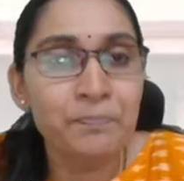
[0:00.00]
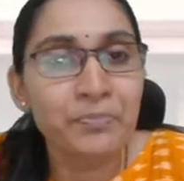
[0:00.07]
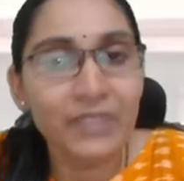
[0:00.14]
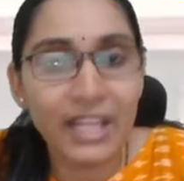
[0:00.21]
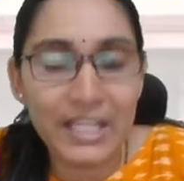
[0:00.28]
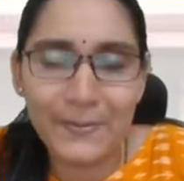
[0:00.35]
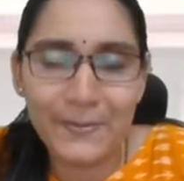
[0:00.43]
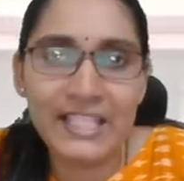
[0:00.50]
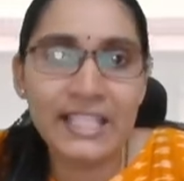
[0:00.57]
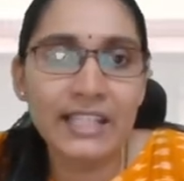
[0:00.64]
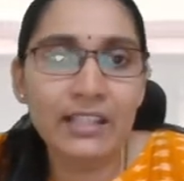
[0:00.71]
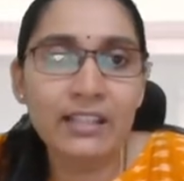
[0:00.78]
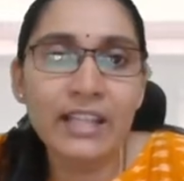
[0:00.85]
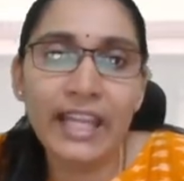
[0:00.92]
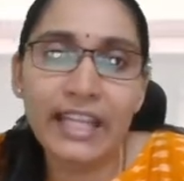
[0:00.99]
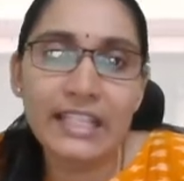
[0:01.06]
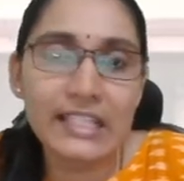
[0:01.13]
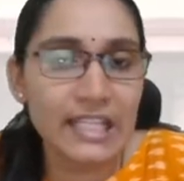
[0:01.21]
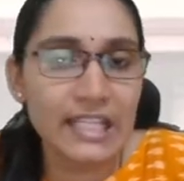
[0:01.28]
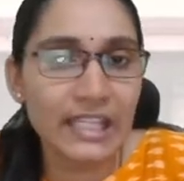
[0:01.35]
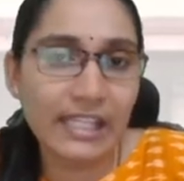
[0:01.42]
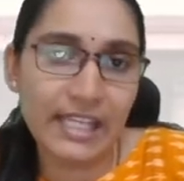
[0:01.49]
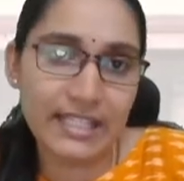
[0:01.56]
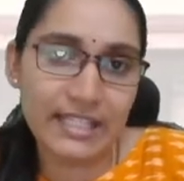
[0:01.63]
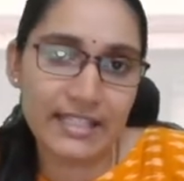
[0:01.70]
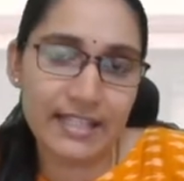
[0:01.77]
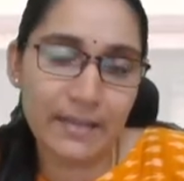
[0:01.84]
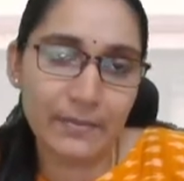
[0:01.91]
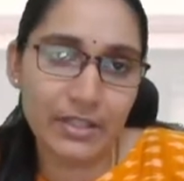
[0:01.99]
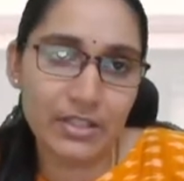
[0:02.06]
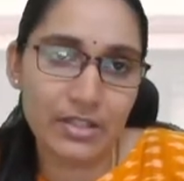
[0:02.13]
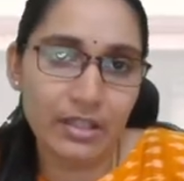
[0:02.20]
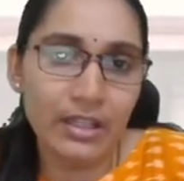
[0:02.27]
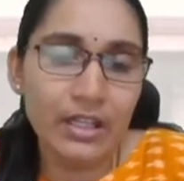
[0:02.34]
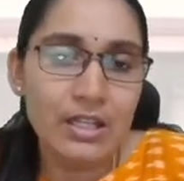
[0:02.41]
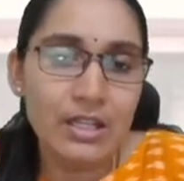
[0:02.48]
especially the NTA NET examination.